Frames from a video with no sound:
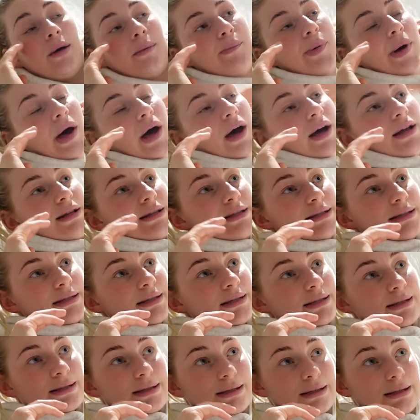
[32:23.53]
But
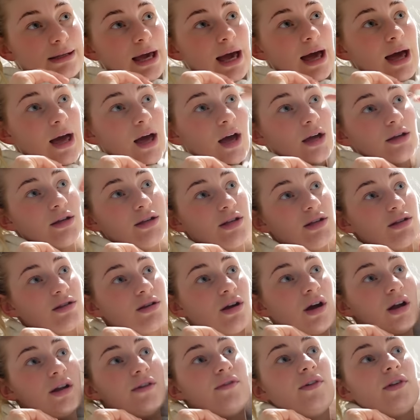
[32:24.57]
yeah, I just
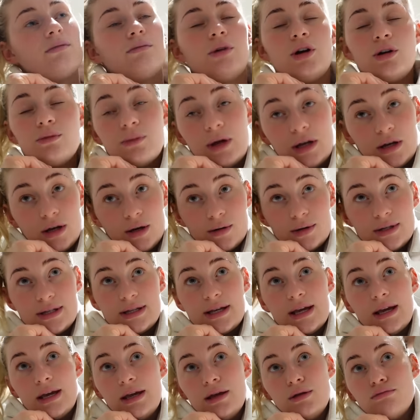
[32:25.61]
kind of, at the moment, I would
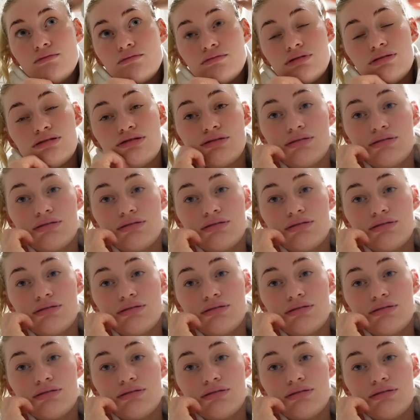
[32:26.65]
say